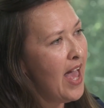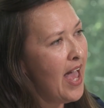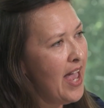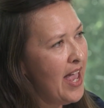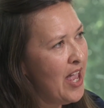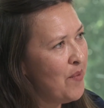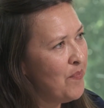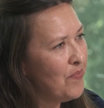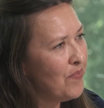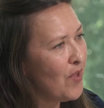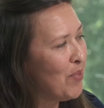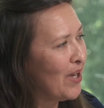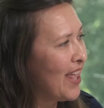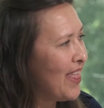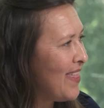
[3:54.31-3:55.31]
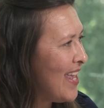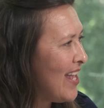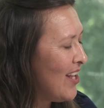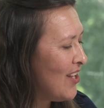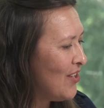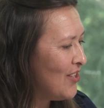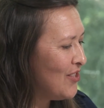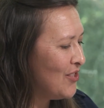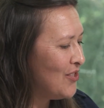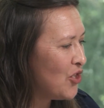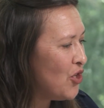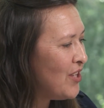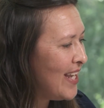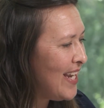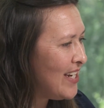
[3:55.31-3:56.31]
But I think, so
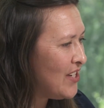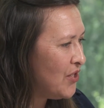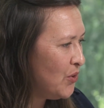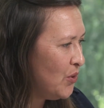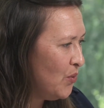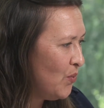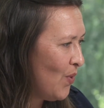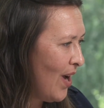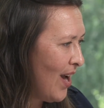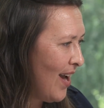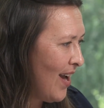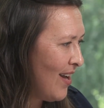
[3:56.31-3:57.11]
you need to